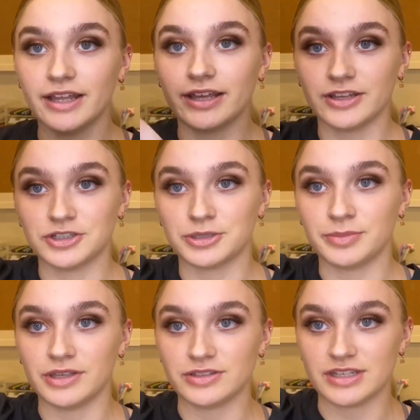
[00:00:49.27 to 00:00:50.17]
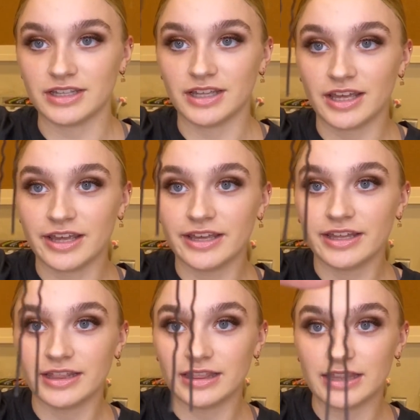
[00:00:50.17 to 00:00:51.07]
match their hair color, instead
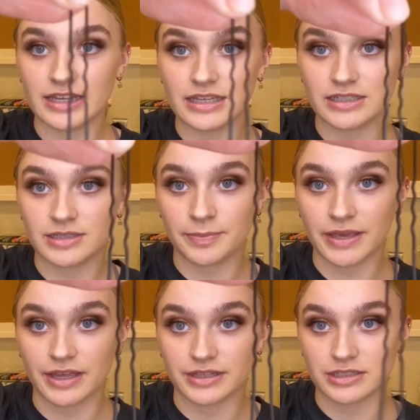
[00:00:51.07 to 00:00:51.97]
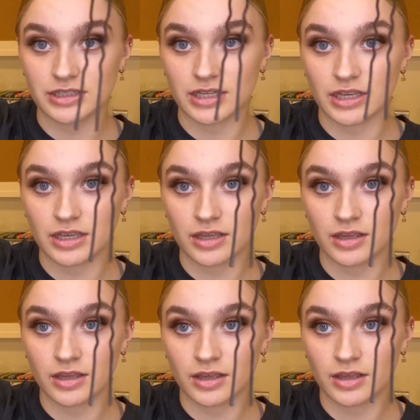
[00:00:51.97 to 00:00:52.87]
of the regular closed bobby pins.
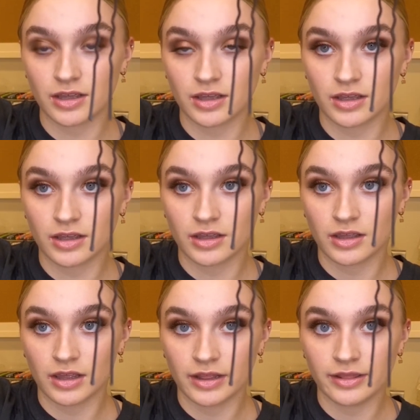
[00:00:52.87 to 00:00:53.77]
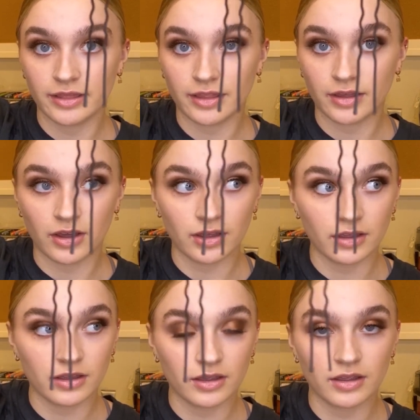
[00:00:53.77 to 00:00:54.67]
I recommend getting
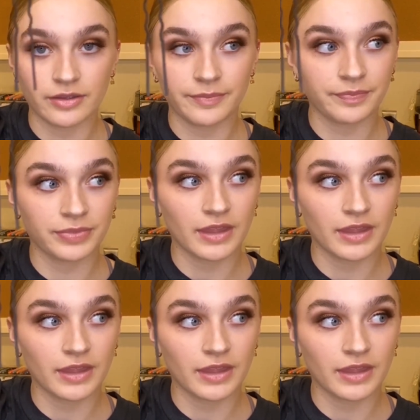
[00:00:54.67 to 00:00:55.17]
hairpins made especially